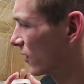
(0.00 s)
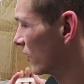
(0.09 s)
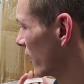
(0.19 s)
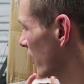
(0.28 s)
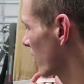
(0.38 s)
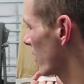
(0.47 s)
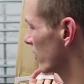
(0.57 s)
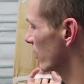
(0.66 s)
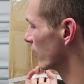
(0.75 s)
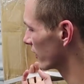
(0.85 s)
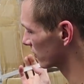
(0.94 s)
And like, I don't
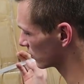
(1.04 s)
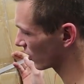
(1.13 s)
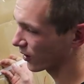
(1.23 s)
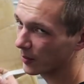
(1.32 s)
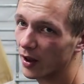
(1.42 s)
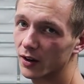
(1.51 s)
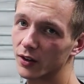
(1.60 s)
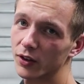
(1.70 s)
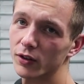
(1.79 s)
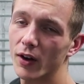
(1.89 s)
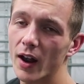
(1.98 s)
know, I talk about it on
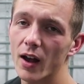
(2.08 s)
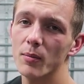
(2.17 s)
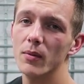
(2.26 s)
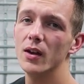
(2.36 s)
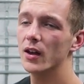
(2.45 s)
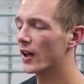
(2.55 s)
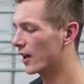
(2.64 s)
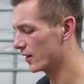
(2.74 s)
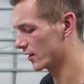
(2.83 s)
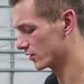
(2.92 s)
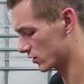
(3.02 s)
the gram
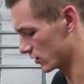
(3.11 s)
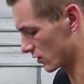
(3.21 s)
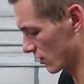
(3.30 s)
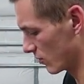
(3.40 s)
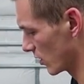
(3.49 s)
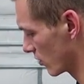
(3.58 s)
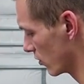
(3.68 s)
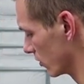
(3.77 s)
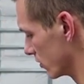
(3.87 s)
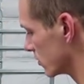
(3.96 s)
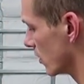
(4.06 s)
and it's just gonna be
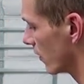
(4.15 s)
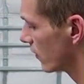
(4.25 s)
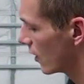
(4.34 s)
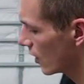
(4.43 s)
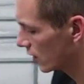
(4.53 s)
cool and stuff.